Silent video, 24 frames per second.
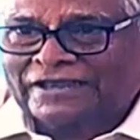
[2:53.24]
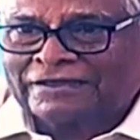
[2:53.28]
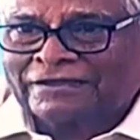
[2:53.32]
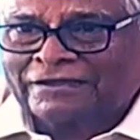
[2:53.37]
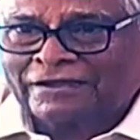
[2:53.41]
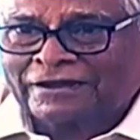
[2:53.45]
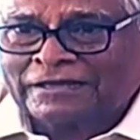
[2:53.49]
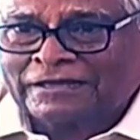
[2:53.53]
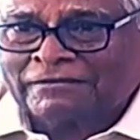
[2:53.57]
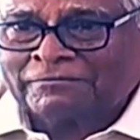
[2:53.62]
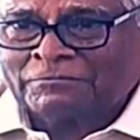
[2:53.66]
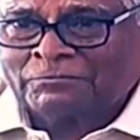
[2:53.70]

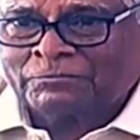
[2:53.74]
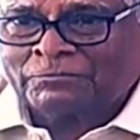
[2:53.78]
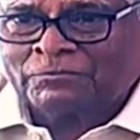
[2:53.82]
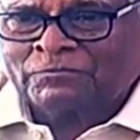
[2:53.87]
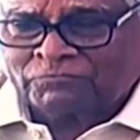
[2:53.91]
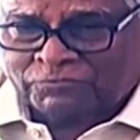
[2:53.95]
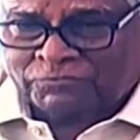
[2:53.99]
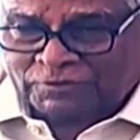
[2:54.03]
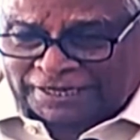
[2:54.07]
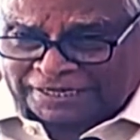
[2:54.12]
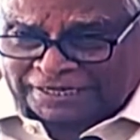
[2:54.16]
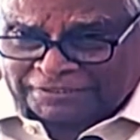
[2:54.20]
Telangana
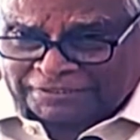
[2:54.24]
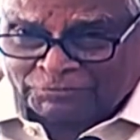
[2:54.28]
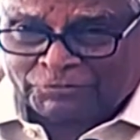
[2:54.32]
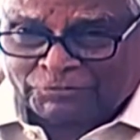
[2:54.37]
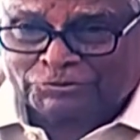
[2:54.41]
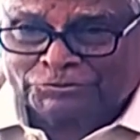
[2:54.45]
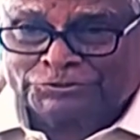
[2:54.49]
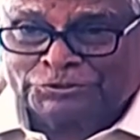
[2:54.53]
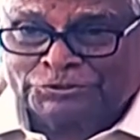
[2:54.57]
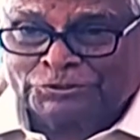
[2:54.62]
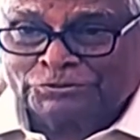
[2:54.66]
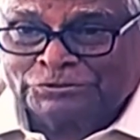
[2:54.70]
can
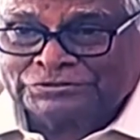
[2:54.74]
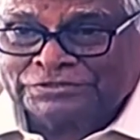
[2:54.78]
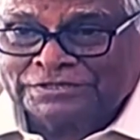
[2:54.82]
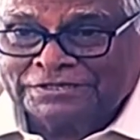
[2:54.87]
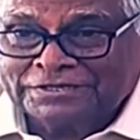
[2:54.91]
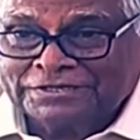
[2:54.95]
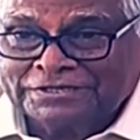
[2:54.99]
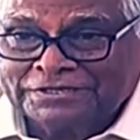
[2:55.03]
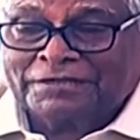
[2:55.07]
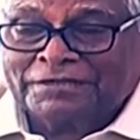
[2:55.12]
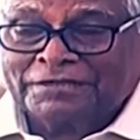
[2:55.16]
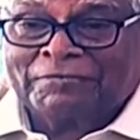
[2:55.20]
produce
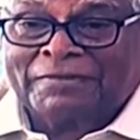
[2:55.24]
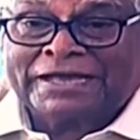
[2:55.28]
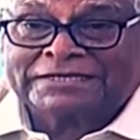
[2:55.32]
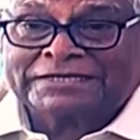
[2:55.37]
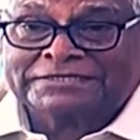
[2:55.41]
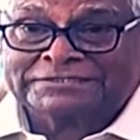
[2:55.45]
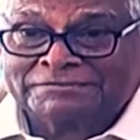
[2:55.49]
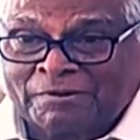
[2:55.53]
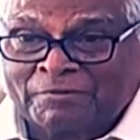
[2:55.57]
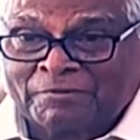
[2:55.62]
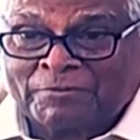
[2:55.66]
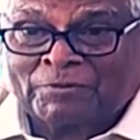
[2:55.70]
the
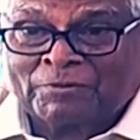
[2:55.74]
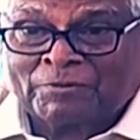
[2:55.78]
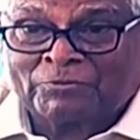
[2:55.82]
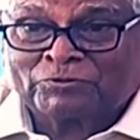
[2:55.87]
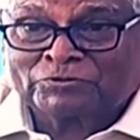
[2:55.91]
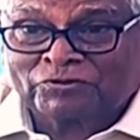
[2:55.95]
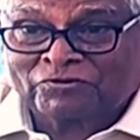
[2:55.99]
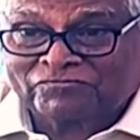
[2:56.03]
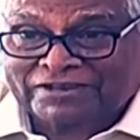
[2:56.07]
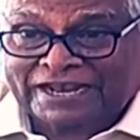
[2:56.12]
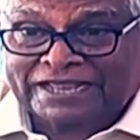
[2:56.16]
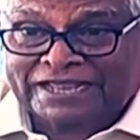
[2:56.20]
maximum
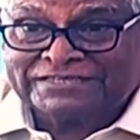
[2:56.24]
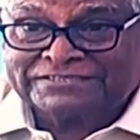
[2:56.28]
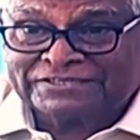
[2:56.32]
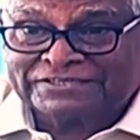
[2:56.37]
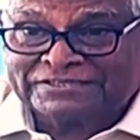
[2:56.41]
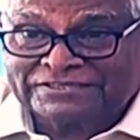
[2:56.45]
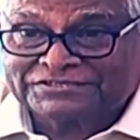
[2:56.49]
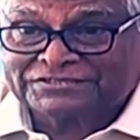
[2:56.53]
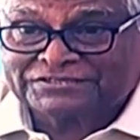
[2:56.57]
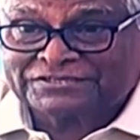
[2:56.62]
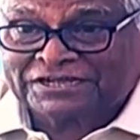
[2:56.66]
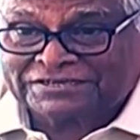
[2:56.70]
amount of rice
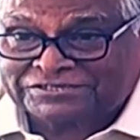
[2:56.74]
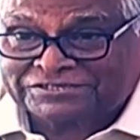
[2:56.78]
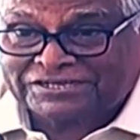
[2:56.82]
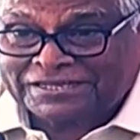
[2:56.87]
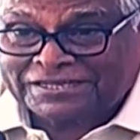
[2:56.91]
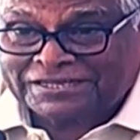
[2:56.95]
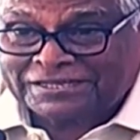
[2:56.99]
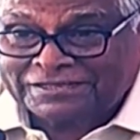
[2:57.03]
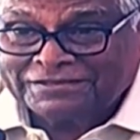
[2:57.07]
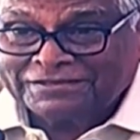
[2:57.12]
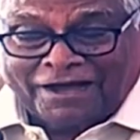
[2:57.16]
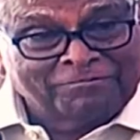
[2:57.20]
in this
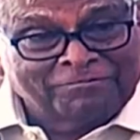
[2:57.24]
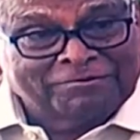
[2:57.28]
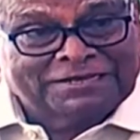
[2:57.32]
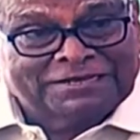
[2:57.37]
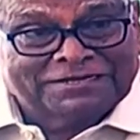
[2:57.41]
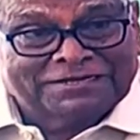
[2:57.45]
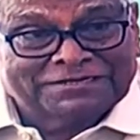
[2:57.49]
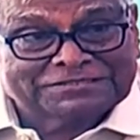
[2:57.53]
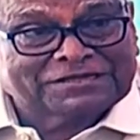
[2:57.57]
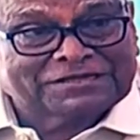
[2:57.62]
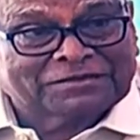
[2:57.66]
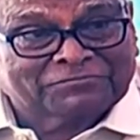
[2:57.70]
country. I
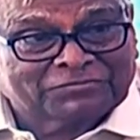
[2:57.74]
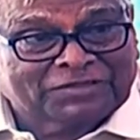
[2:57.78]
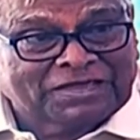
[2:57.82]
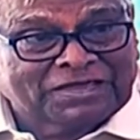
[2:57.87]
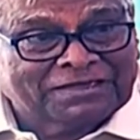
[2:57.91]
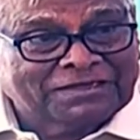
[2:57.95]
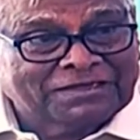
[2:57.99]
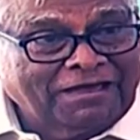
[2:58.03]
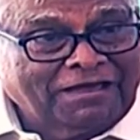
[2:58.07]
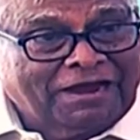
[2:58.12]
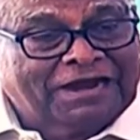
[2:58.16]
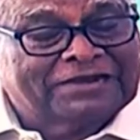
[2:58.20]
mean, it's
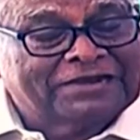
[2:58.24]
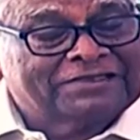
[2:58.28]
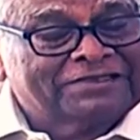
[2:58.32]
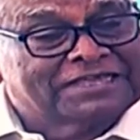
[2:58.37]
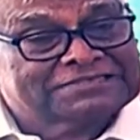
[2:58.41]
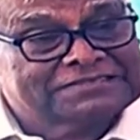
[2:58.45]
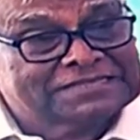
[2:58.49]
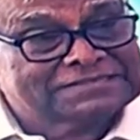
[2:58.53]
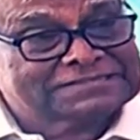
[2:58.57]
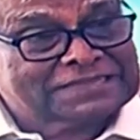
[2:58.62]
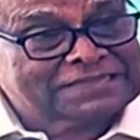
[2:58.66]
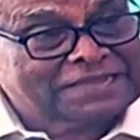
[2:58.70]
something, and
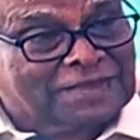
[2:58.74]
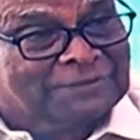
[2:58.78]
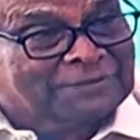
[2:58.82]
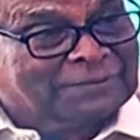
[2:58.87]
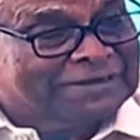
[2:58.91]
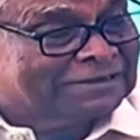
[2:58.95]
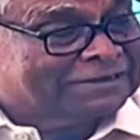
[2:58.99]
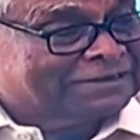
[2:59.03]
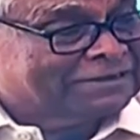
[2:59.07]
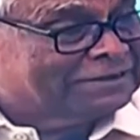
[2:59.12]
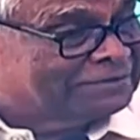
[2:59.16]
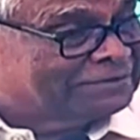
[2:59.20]
this has
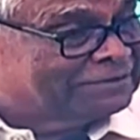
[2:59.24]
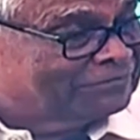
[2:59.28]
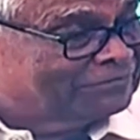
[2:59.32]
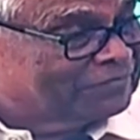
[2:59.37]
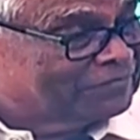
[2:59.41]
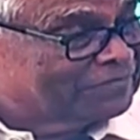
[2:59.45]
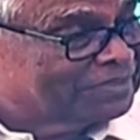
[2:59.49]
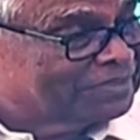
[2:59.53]
happened